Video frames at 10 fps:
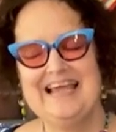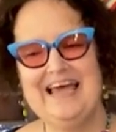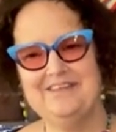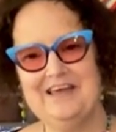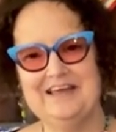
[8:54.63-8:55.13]

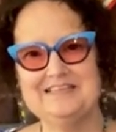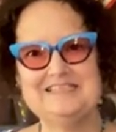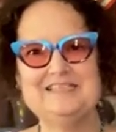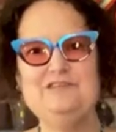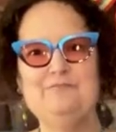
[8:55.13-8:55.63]
And they had
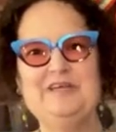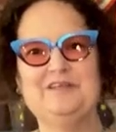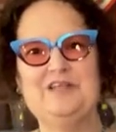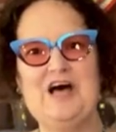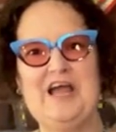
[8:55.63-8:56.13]
seen me
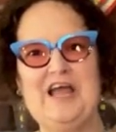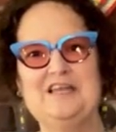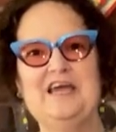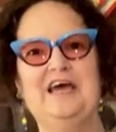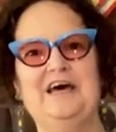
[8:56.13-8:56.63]
in
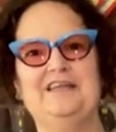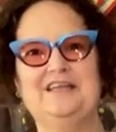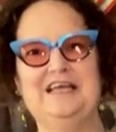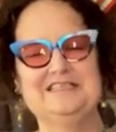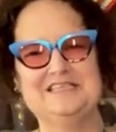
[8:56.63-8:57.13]
line
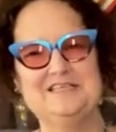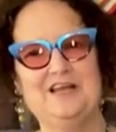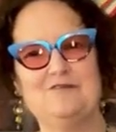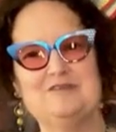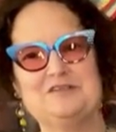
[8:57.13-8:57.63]
and had seen
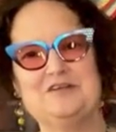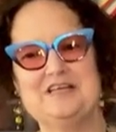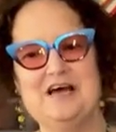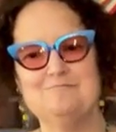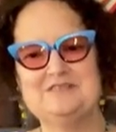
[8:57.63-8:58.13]
I was going to
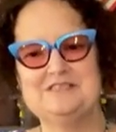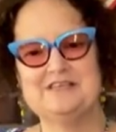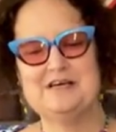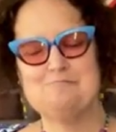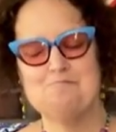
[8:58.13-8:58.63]
come to
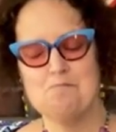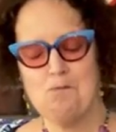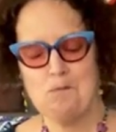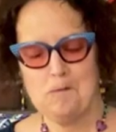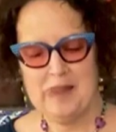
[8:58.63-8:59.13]
them.
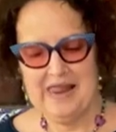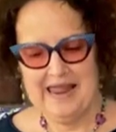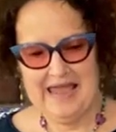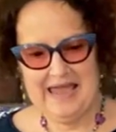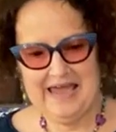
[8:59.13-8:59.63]

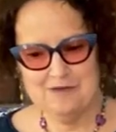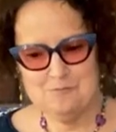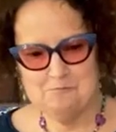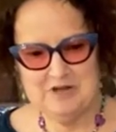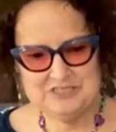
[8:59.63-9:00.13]
And
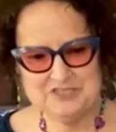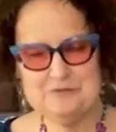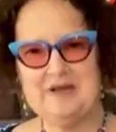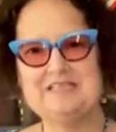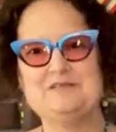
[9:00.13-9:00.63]
much to
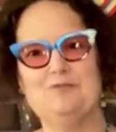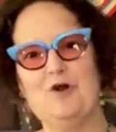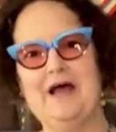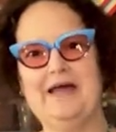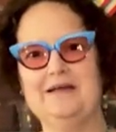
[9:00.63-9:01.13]
my
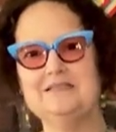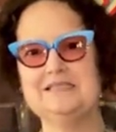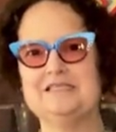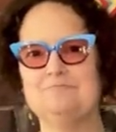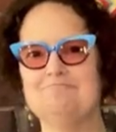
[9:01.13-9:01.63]

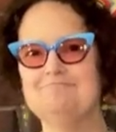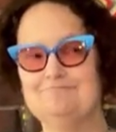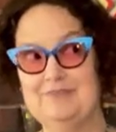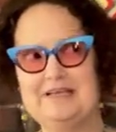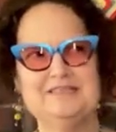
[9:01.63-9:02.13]
surprise,
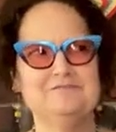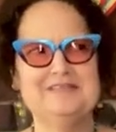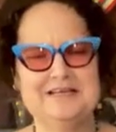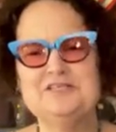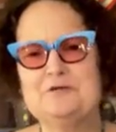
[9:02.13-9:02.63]
because it was
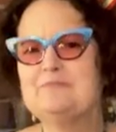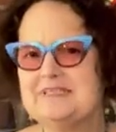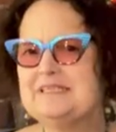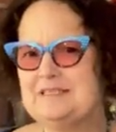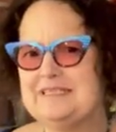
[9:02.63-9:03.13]
actually a
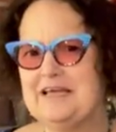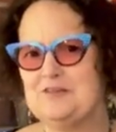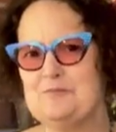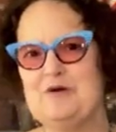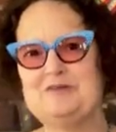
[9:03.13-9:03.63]
busy day at
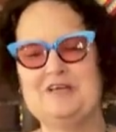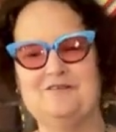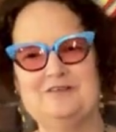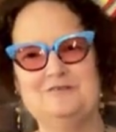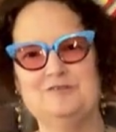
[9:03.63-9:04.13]
the post
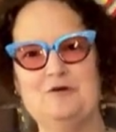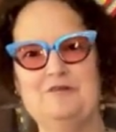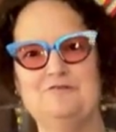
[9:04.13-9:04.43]
office, there's quite a